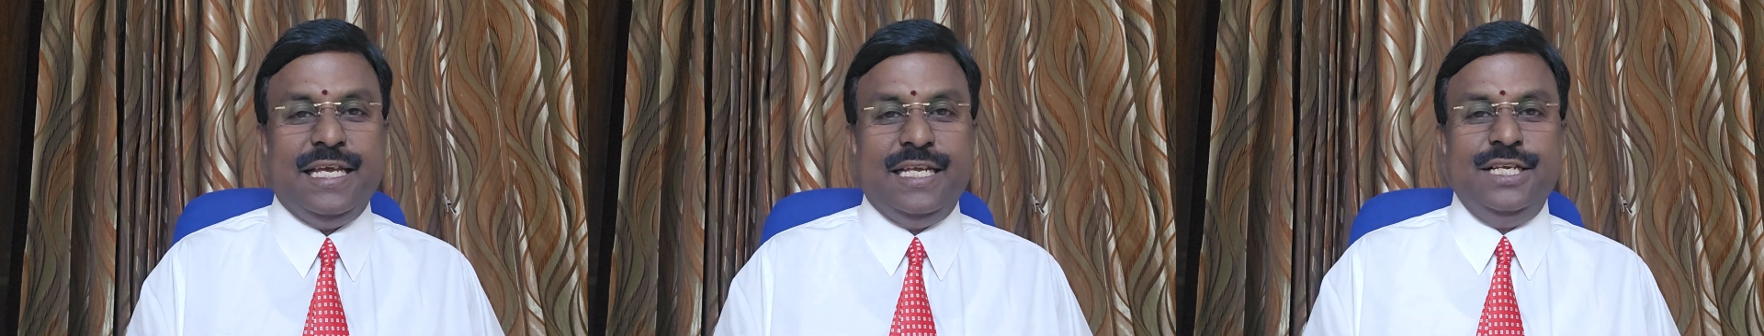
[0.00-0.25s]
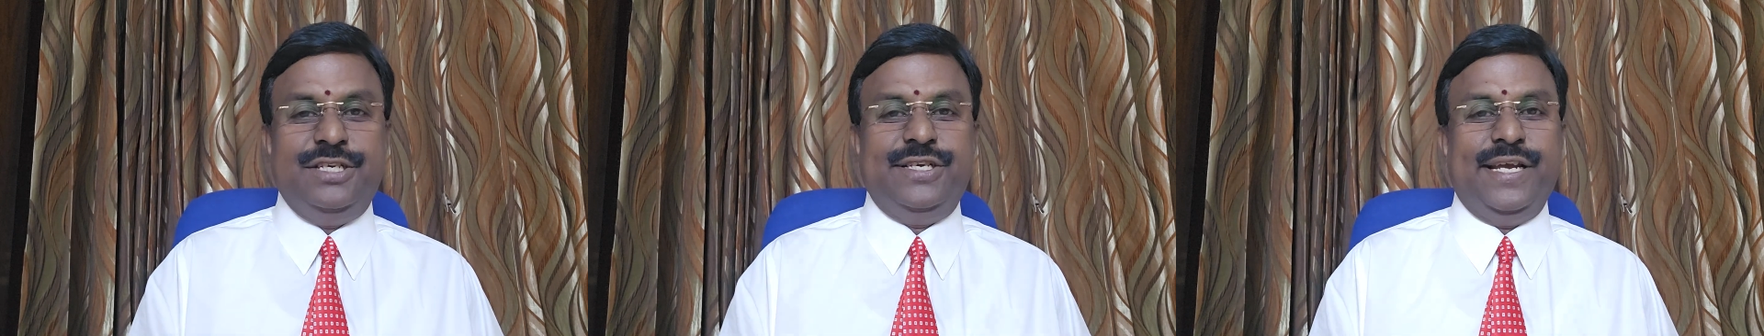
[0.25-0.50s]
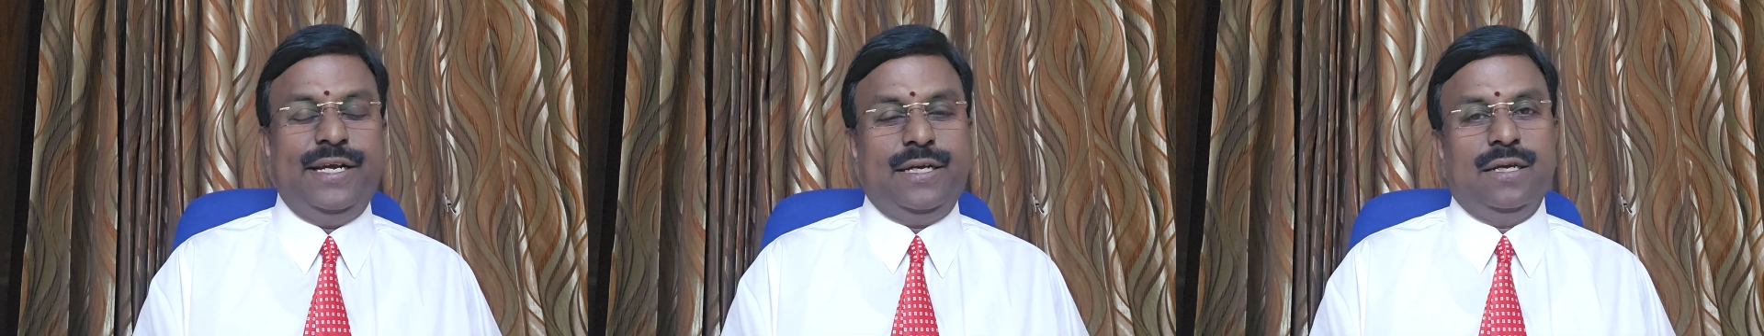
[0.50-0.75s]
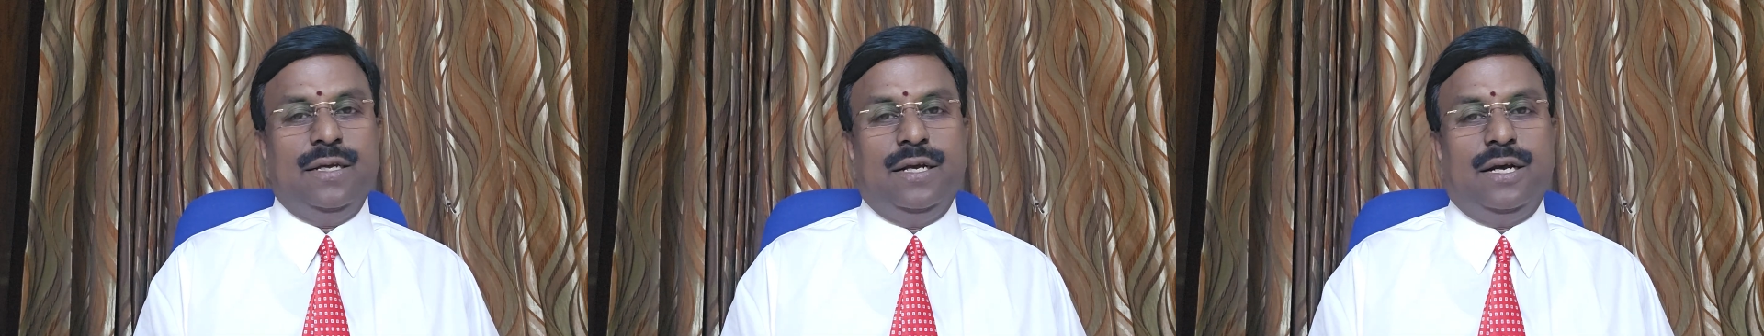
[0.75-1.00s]

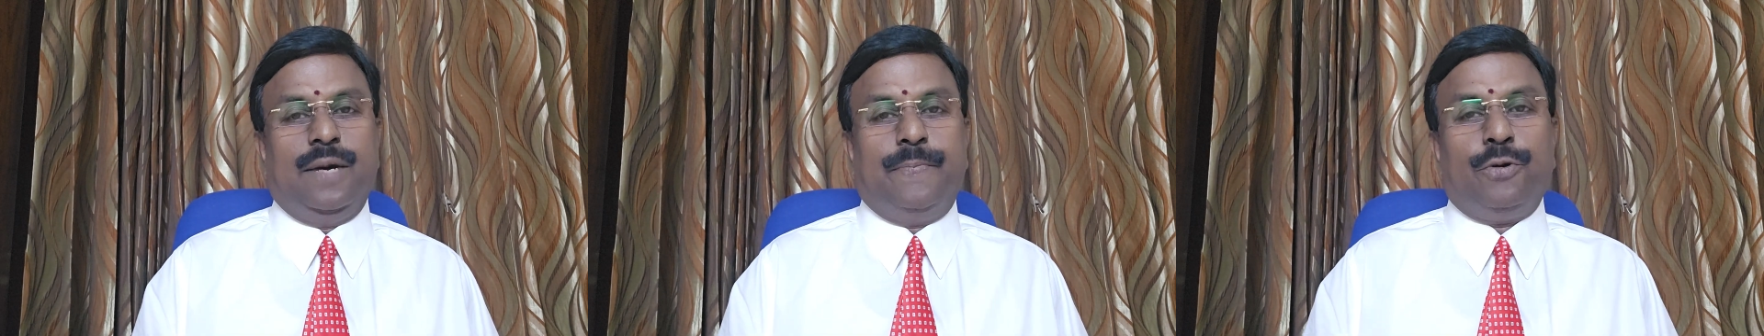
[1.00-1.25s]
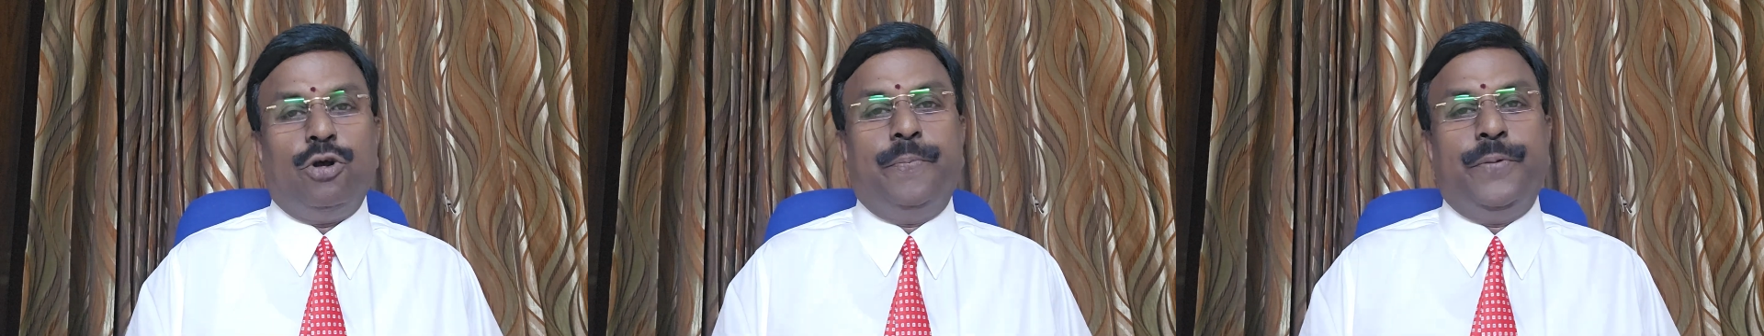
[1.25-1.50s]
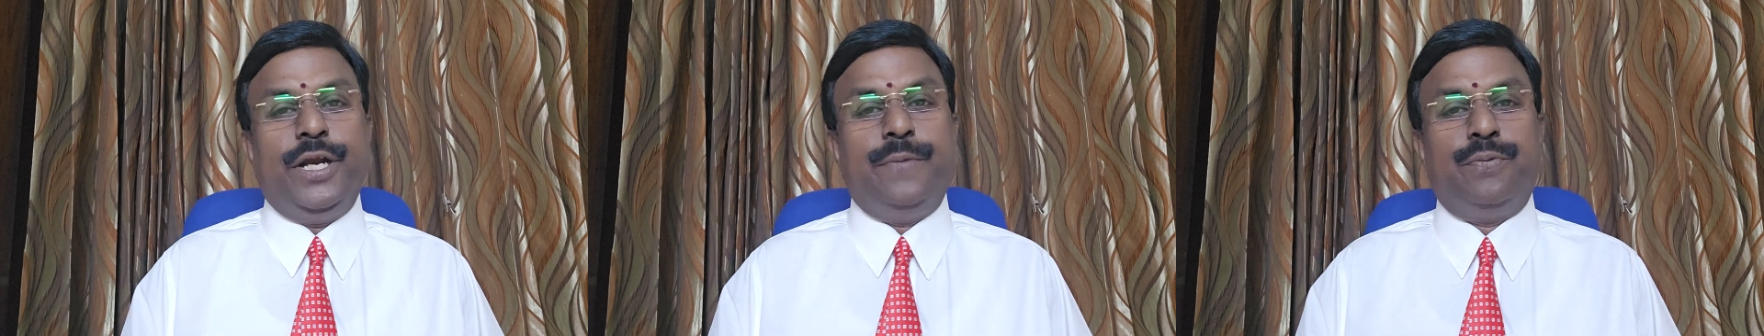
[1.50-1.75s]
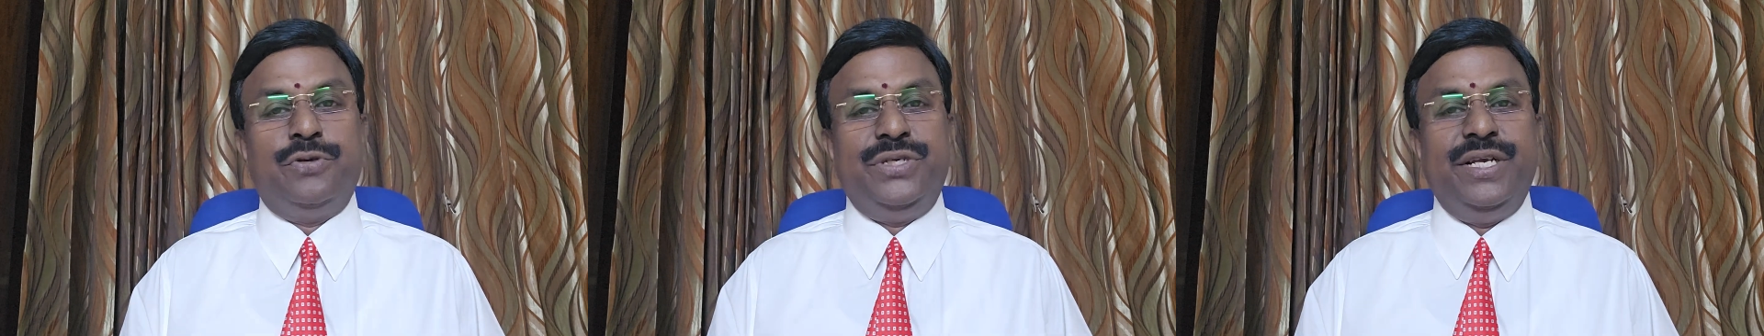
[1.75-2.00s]
Initiate
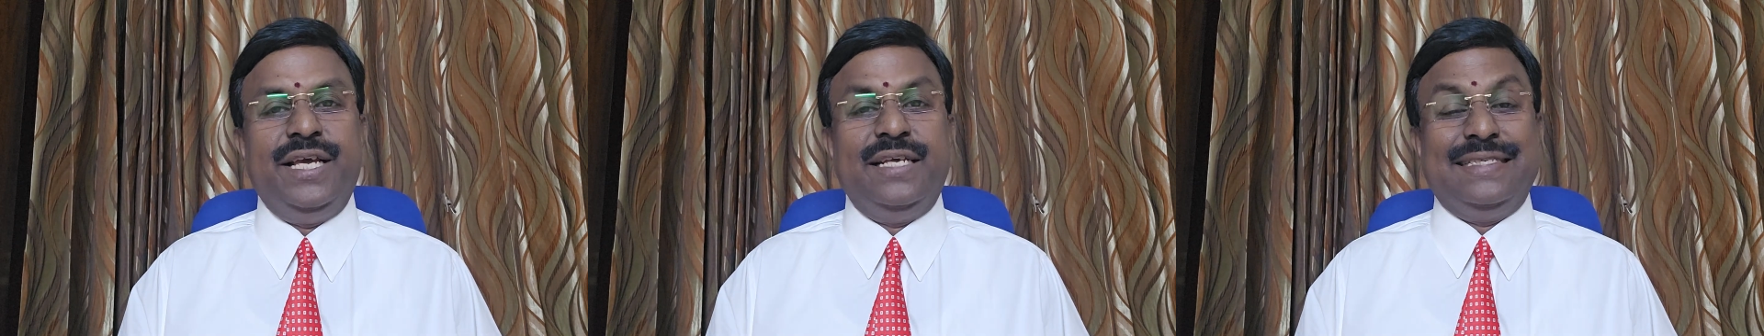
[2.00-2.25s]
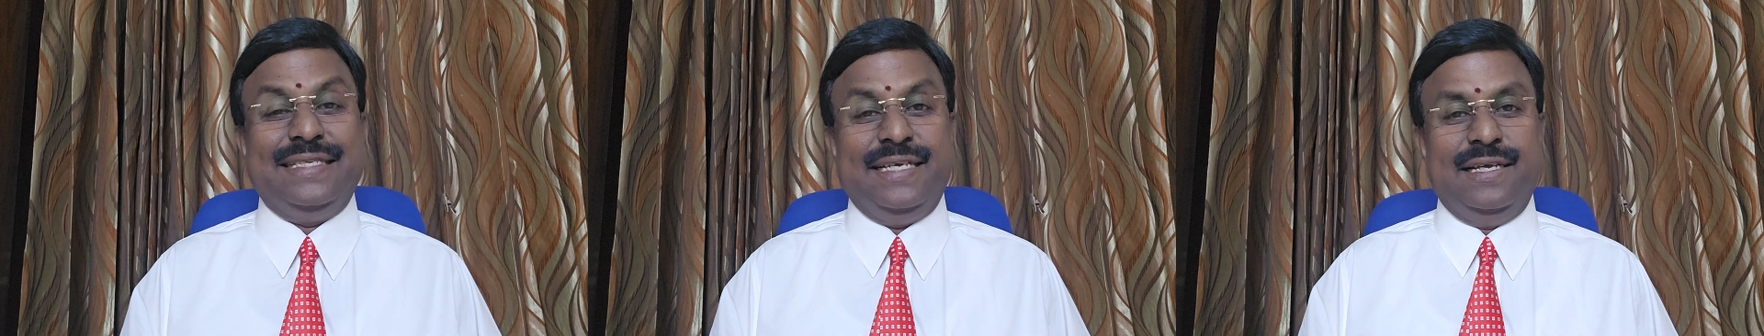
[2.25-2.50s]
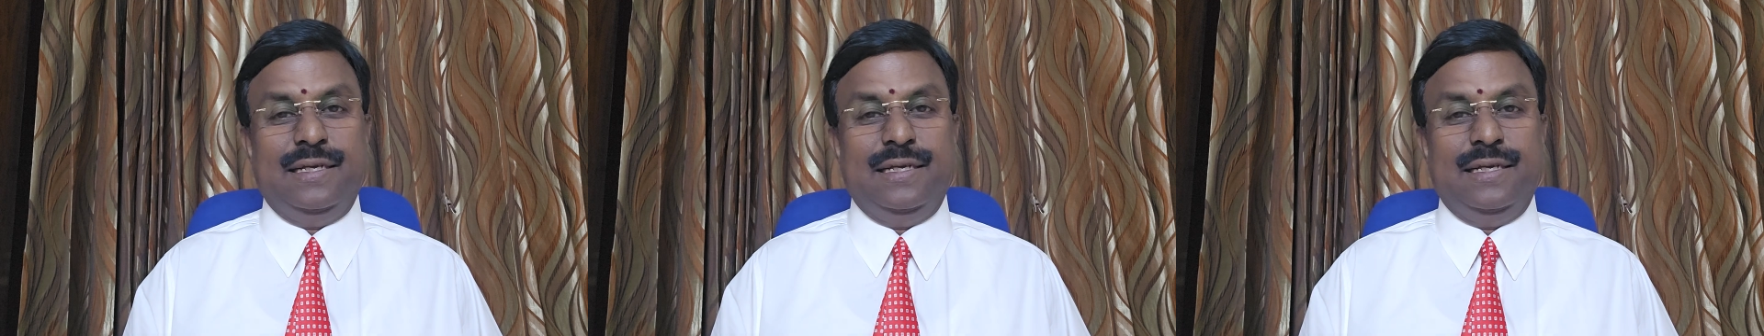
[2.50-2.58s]
appropriate proceedings